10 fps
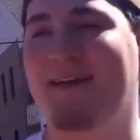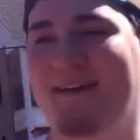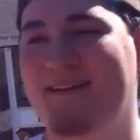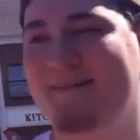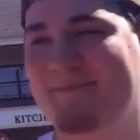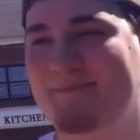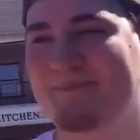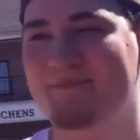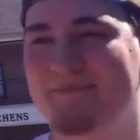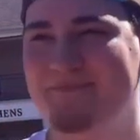again.
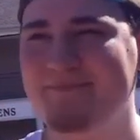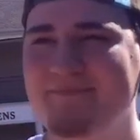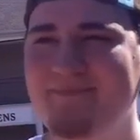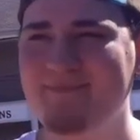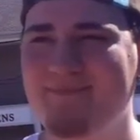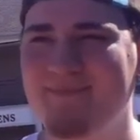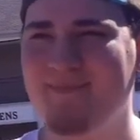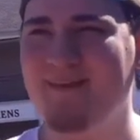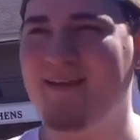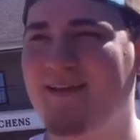Eventually.
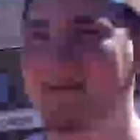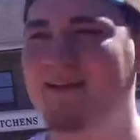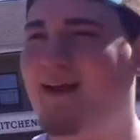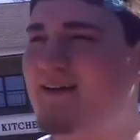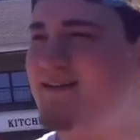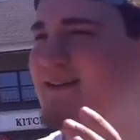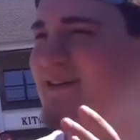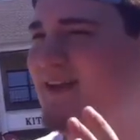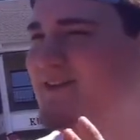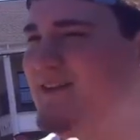
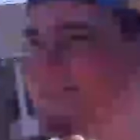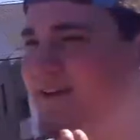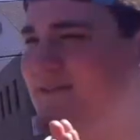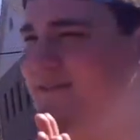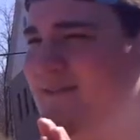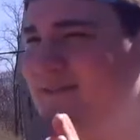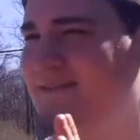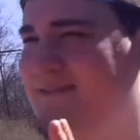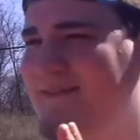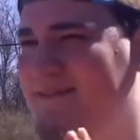Did that shut down?
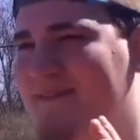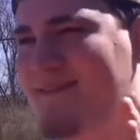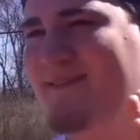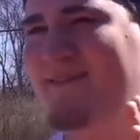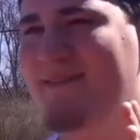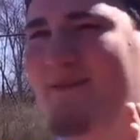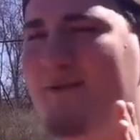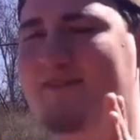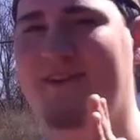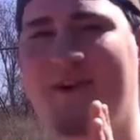No.
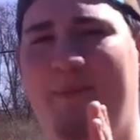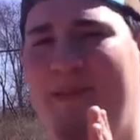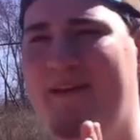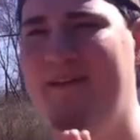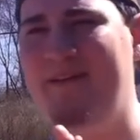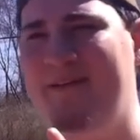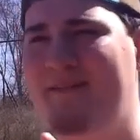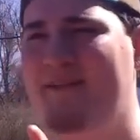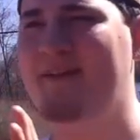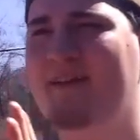What was it, Urban Air?
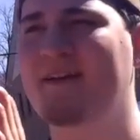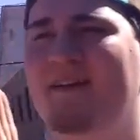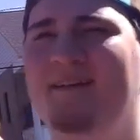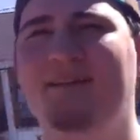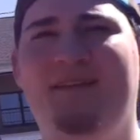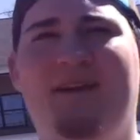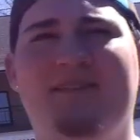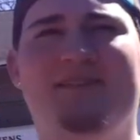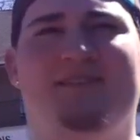Yeah. No, it's